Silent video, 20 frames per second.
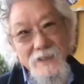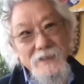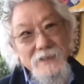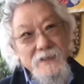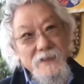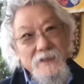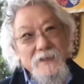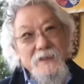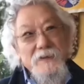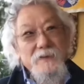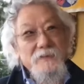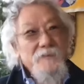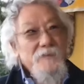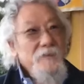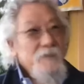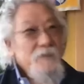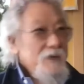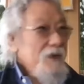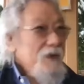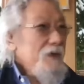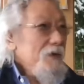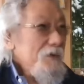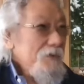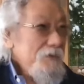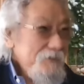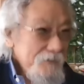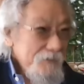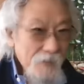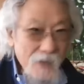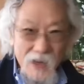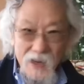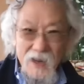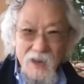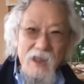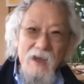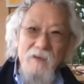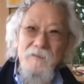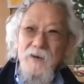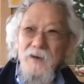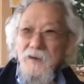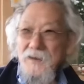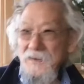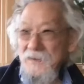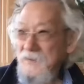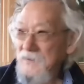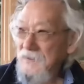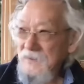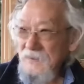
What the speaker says: to, you know, have our